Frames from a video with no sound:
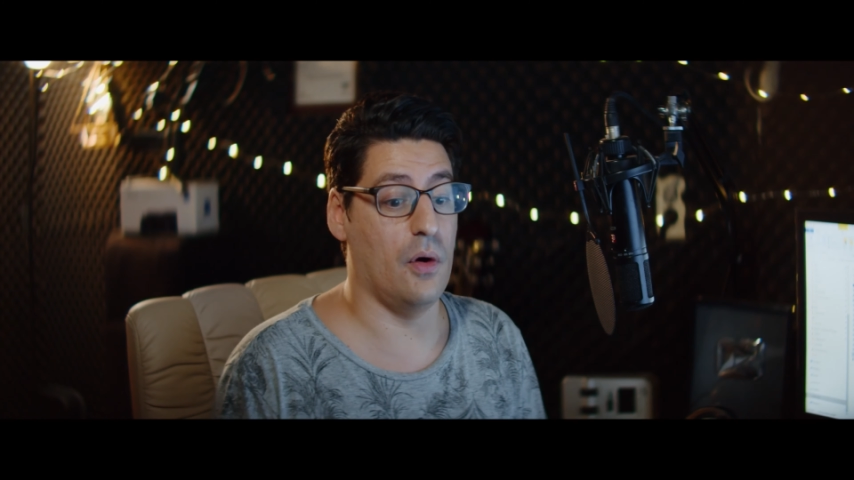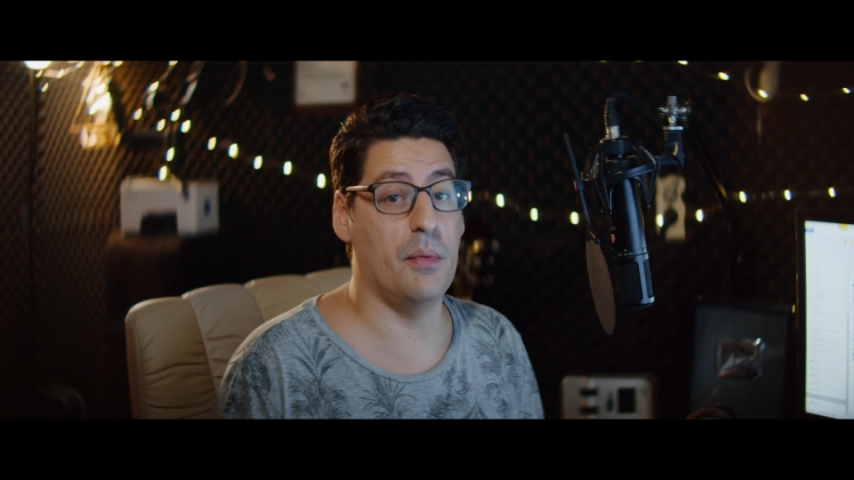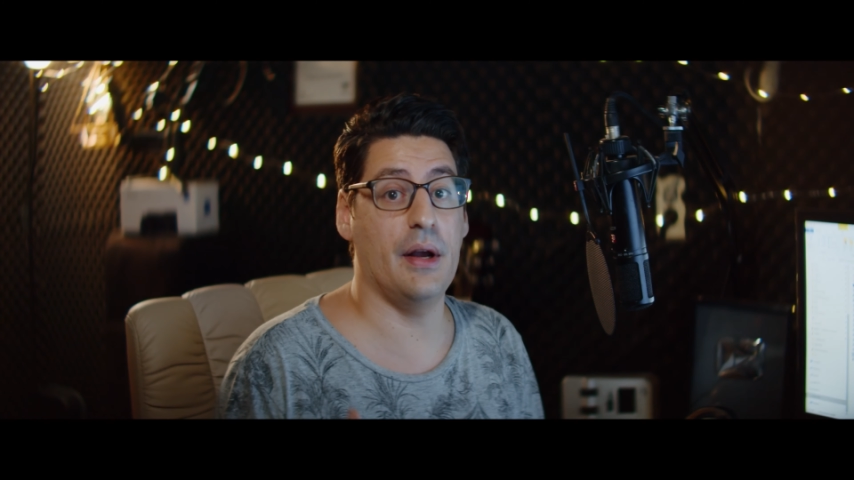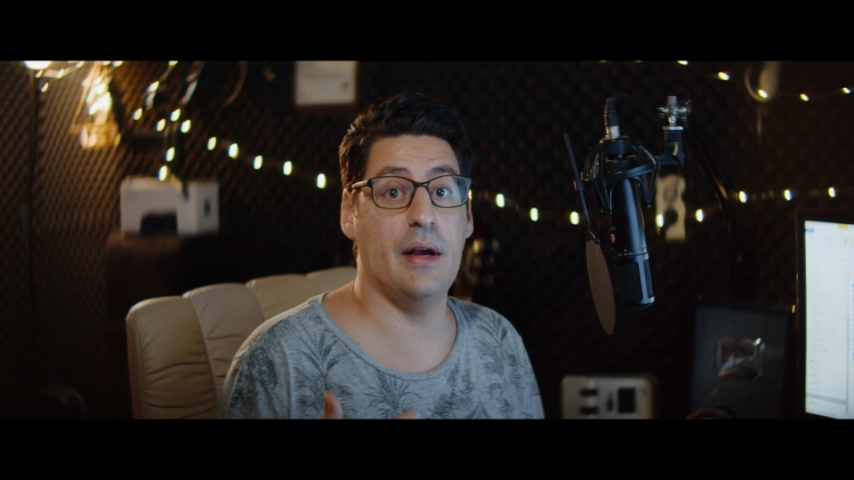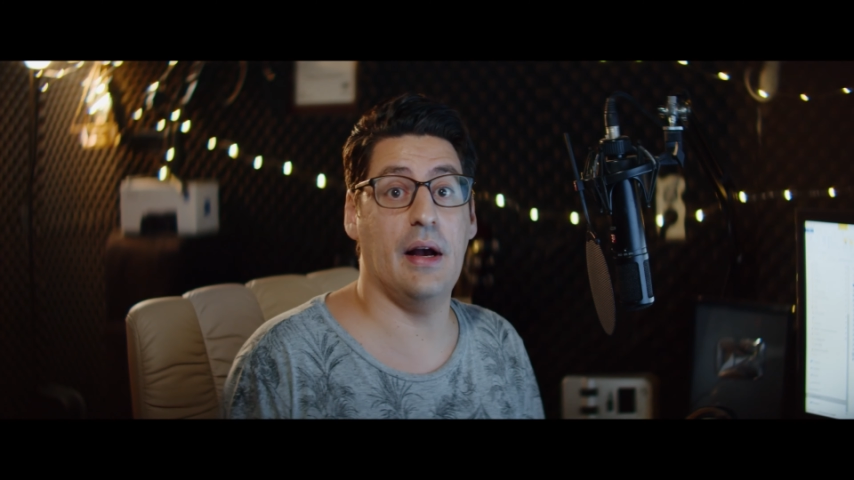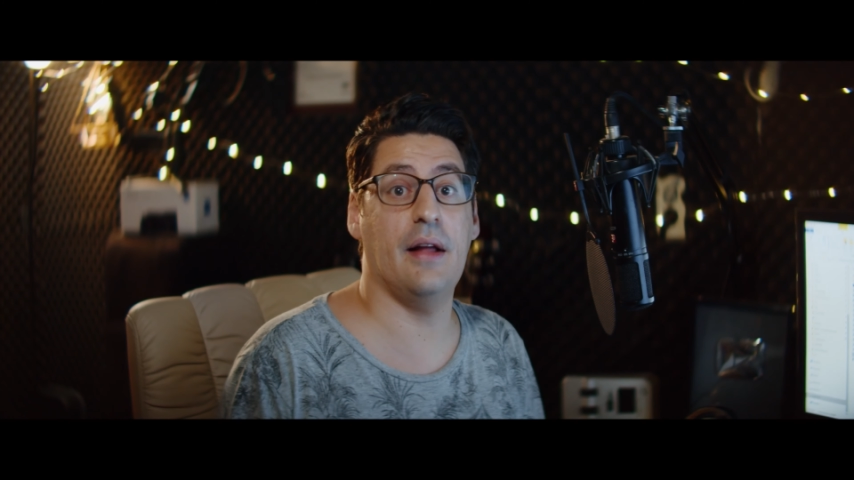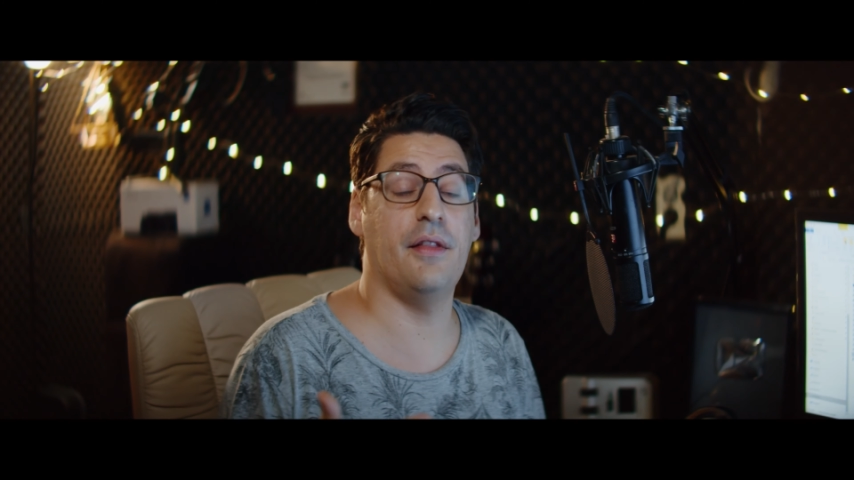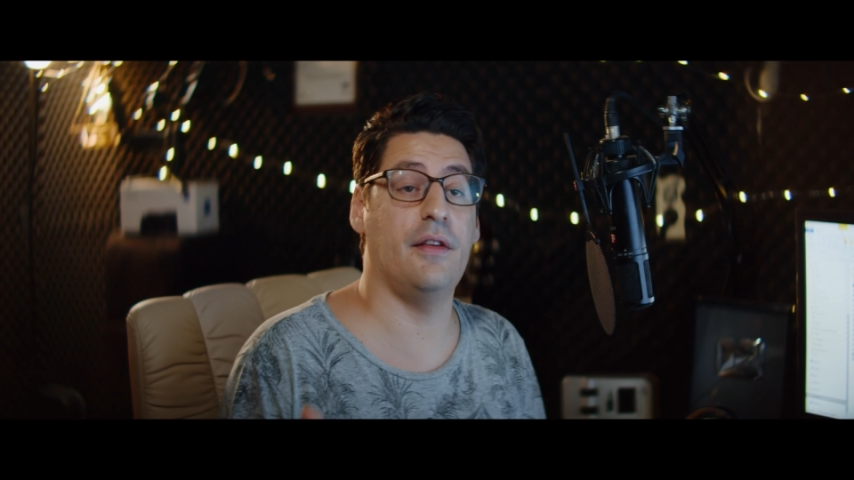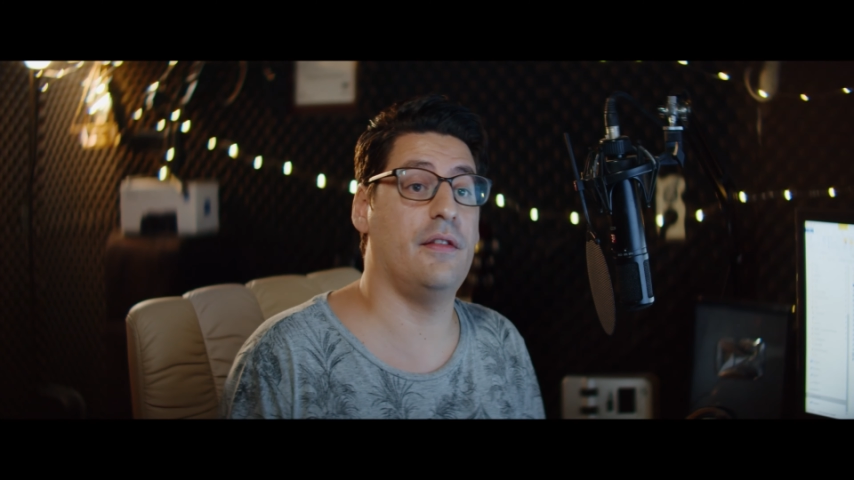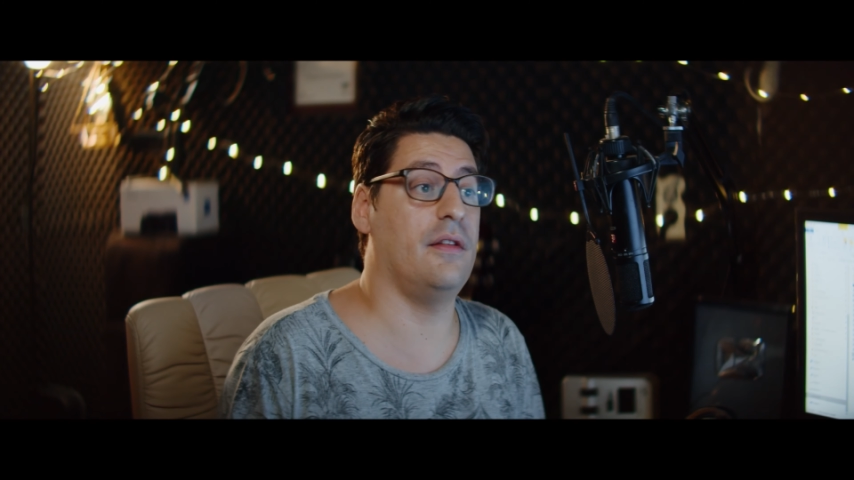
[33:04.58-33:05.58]
oh my
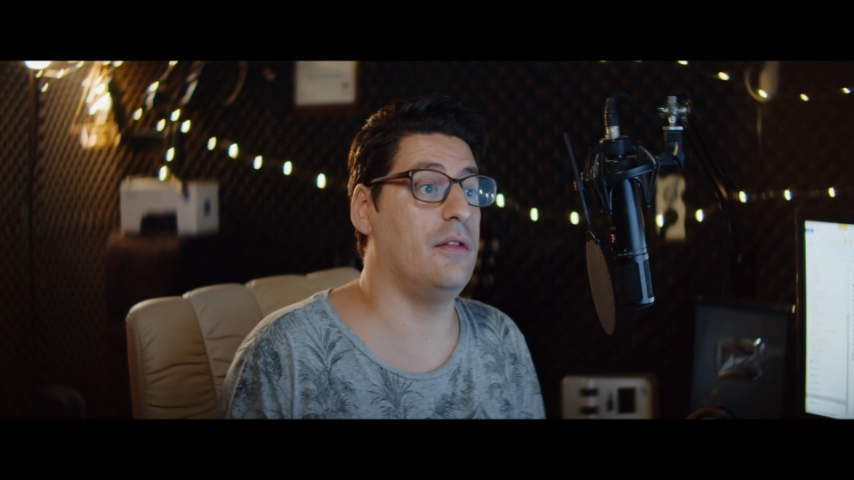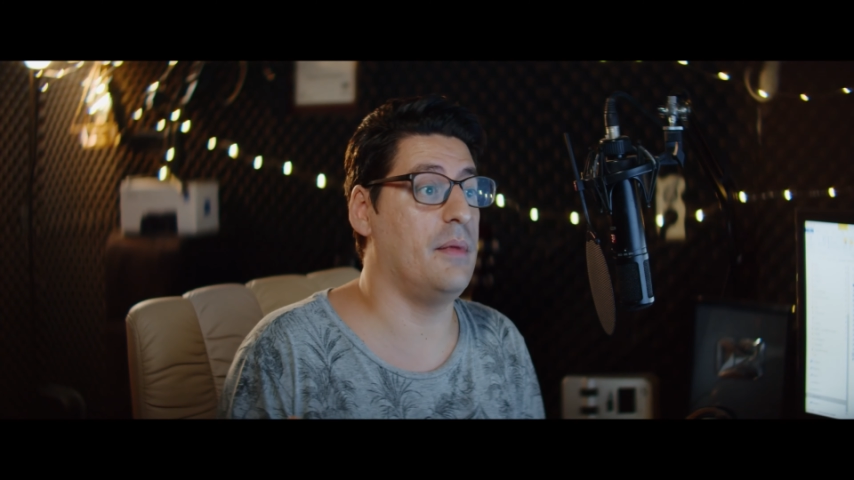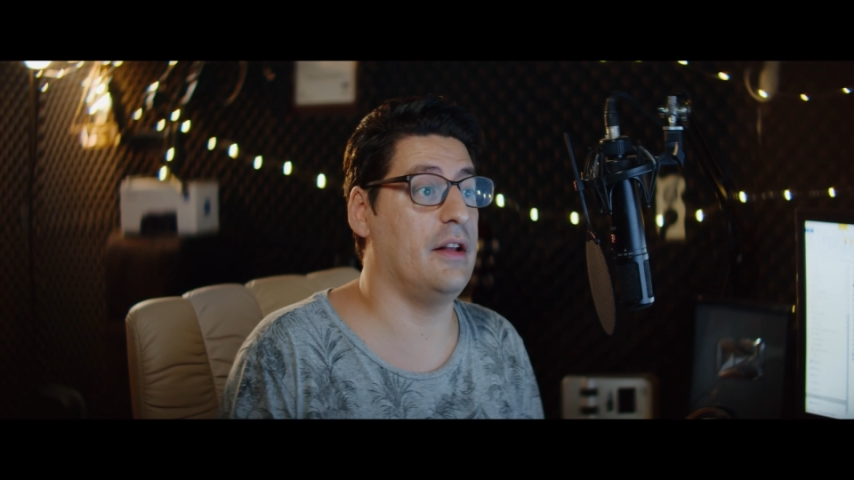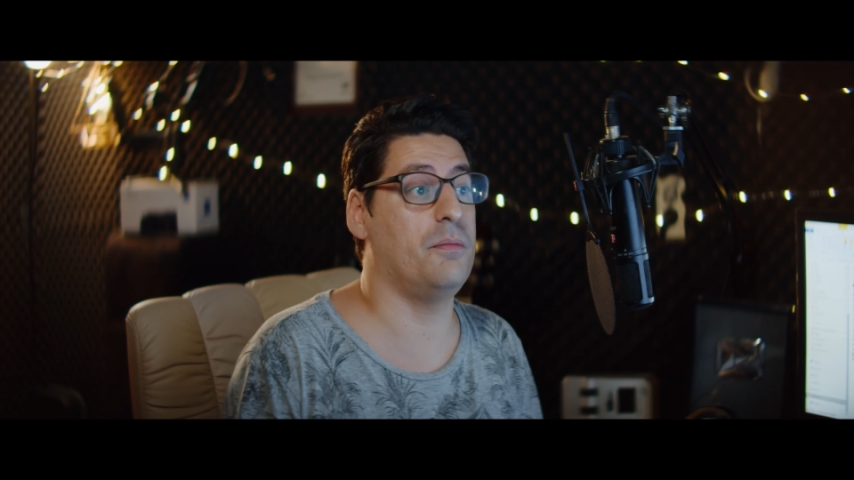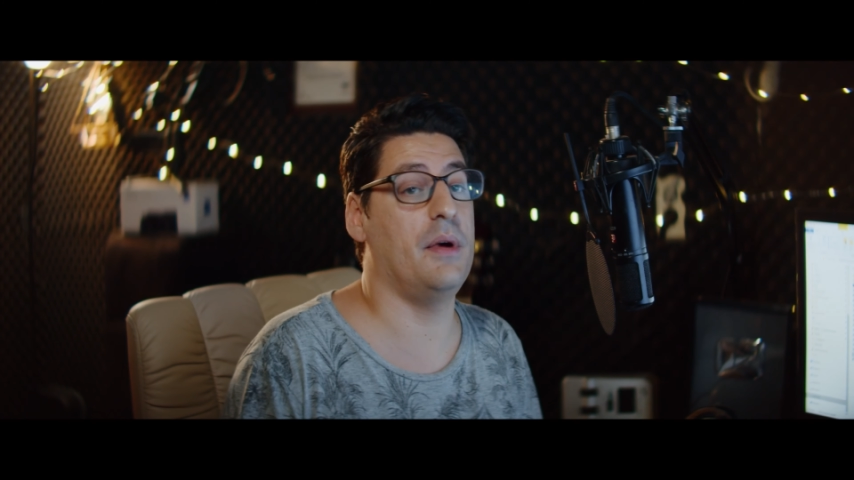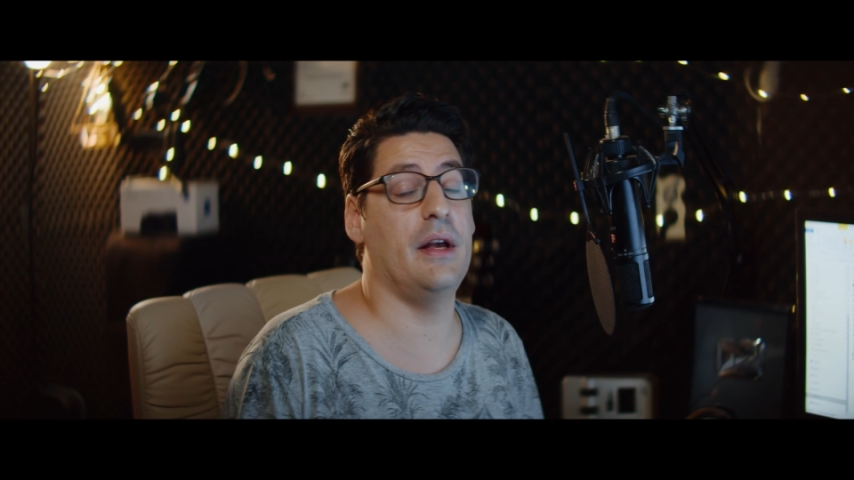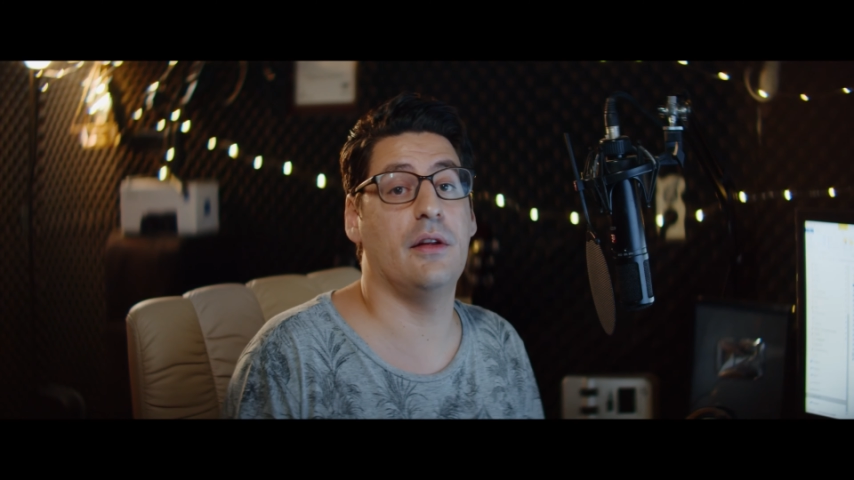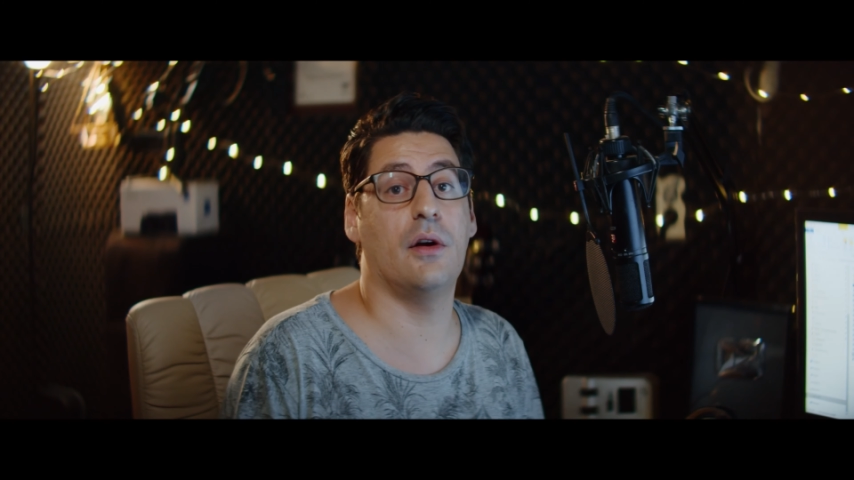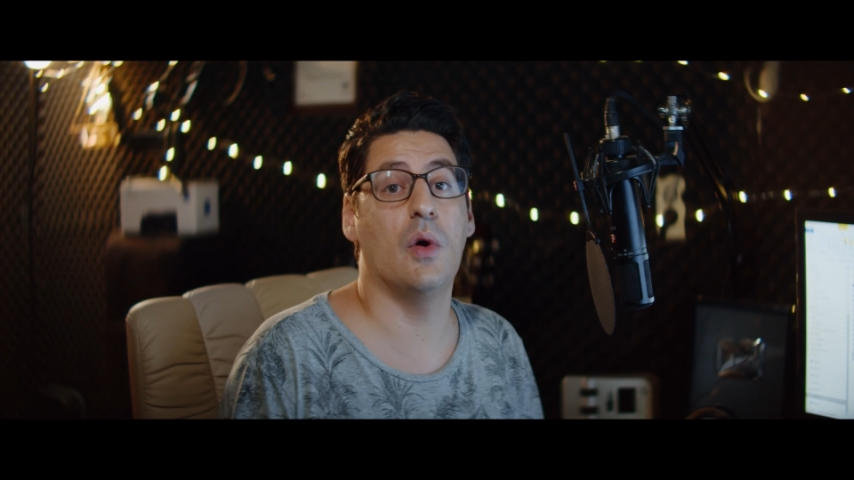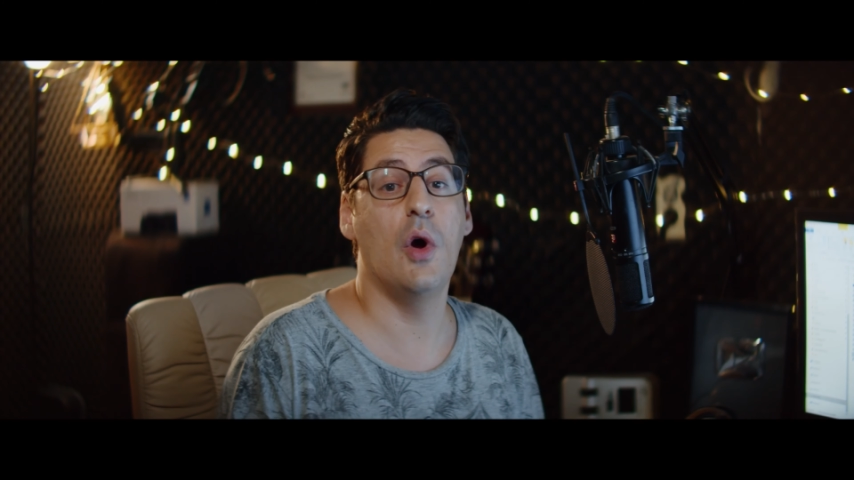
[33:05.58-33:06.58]
god, this is much
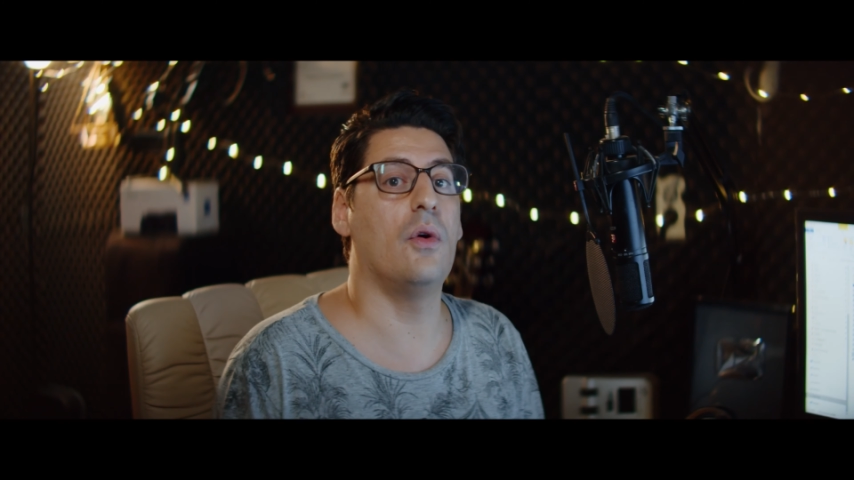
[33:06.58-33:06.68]
better.